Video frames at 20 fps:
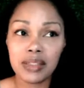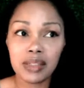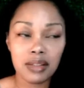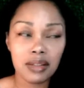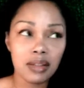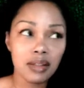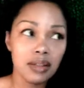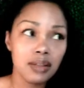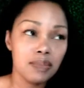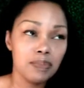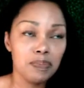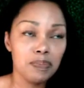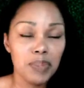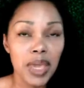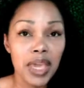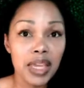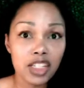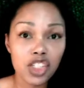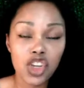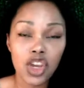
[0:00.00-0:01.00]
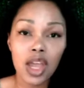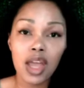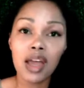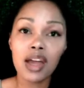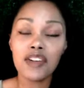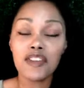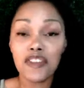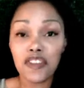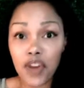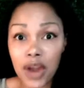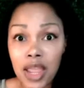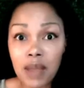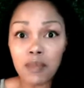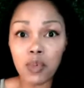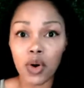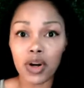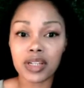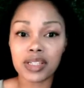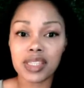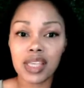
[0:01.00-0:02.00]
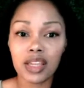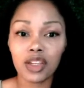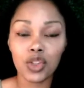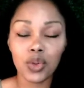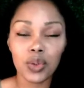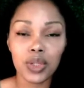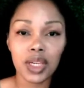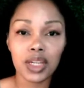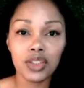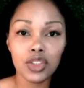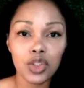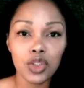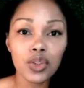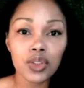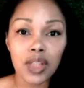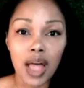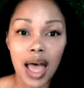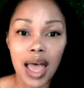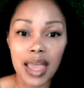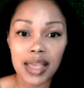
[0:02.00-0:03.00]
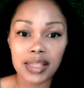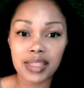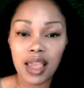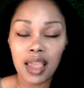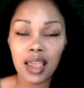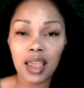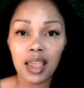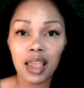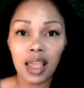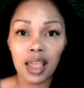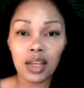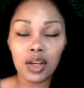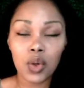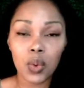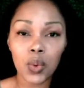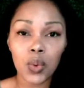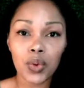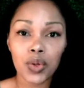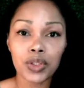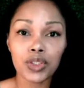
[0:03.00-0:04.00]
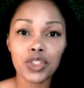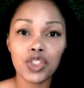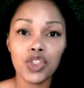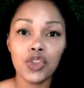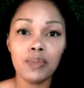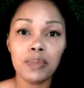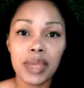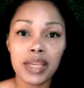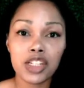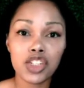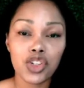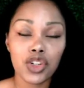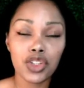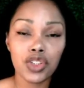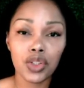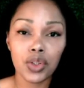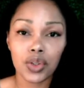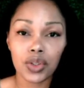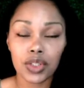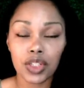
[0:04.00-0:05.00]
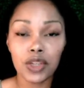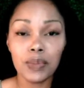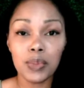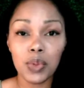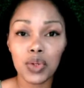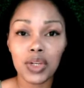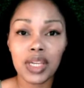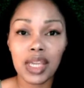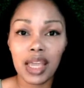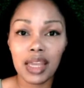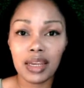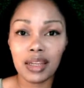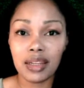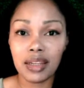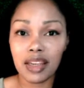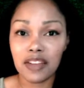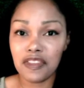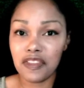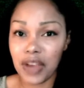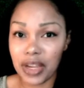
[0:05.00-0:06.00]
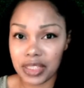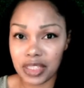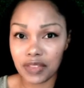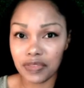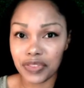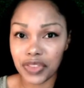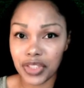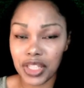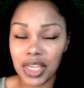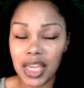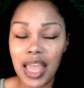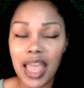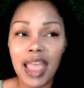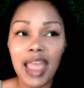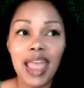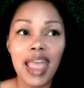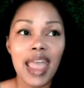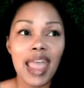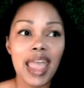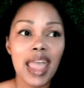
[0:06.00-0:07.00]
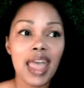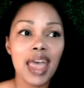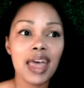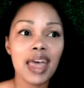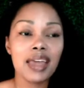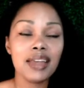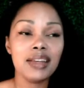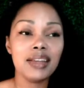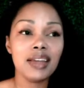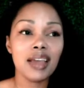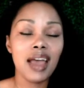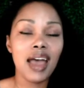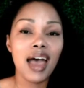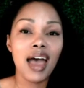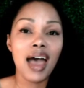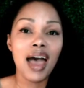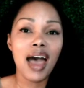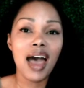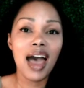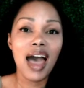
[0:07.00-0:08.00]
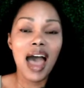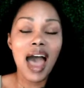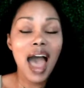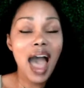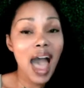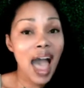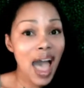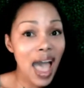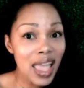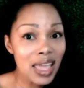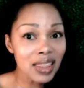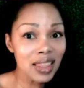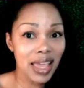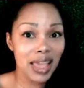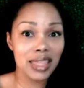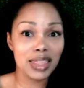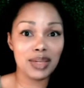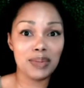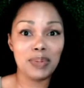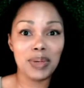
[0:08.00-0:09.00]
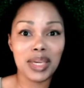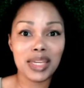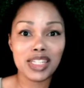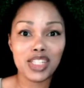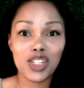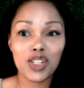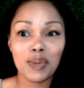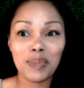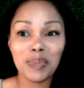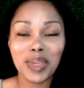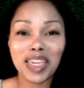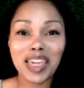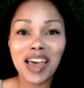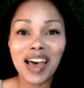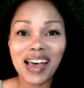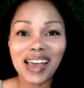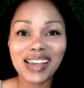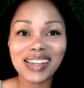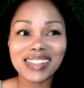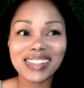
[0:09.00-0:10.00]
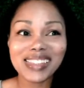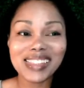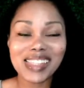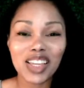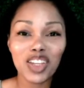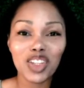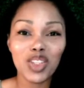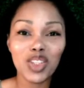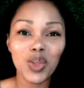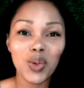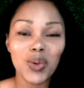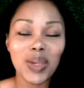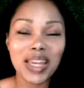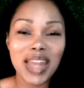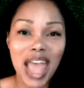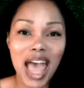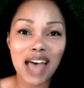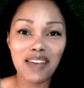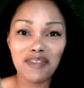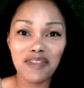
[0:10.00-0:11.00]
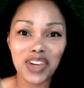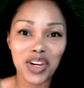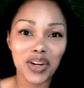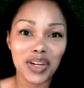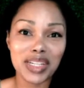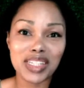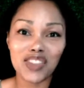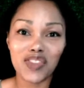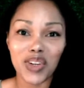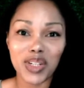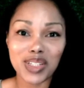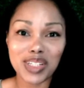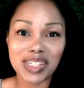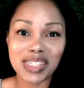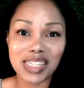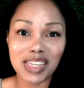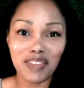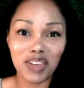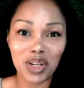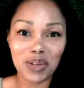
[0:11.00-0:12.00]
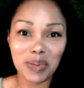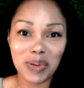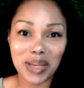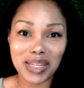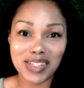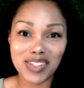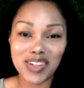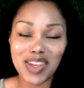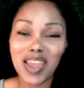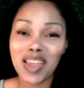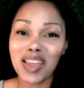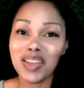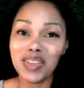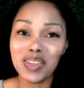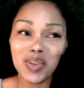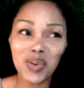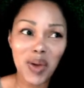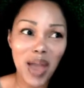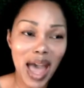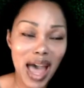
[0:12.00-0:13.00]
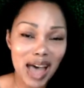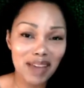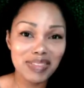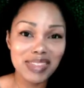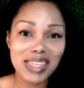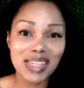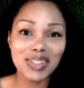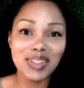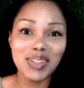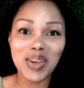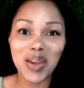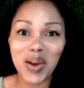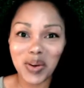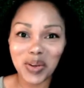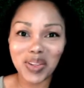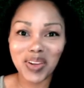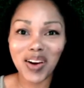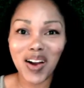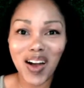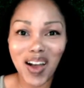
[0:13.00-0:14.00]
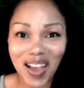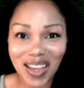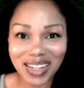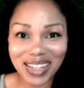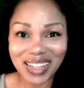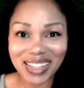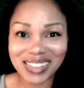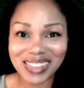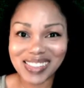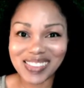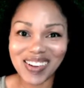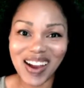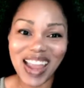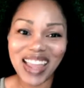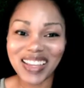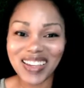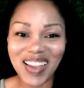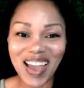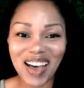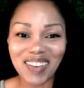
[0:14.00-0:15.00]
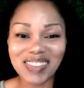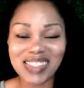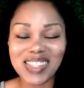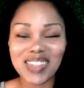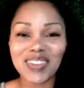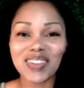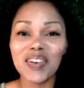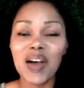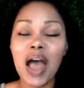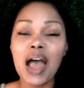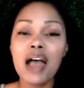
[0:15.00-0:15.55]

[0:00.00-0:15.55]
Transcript: and pitch frameworks that you can utilize in order to make sure you're communicating effectively. And I like the pitch because you can have various versions of your pitch. You have to know your audience, right? You have to